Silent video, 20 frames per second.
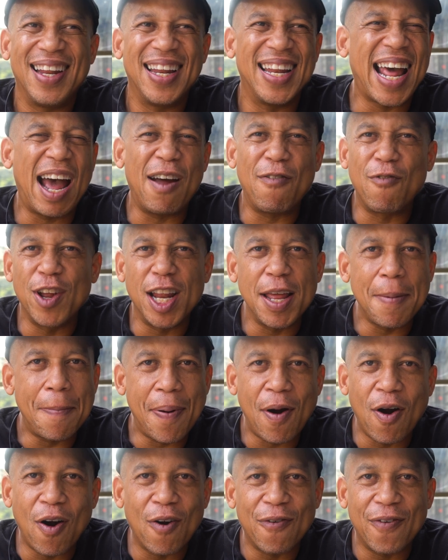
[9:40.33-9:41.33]
not really
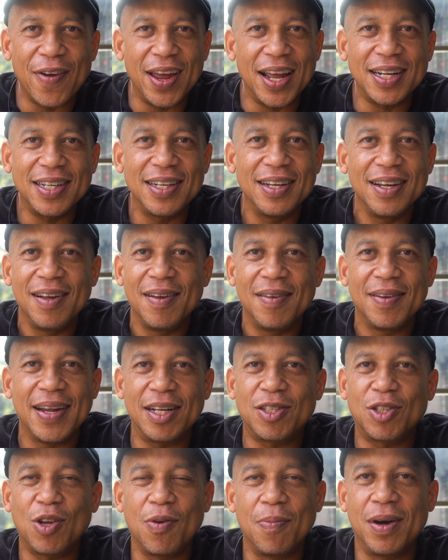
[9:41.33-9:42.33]
perfect,
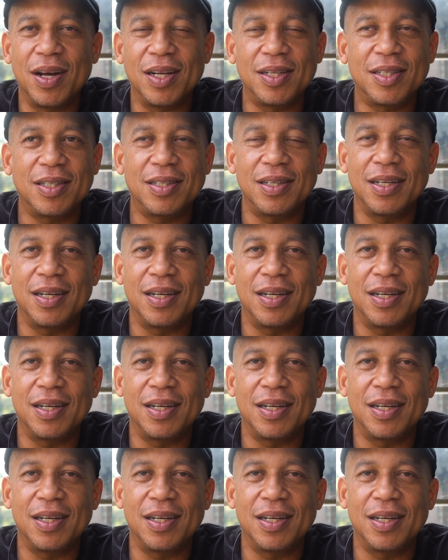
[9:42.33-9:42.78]
not so much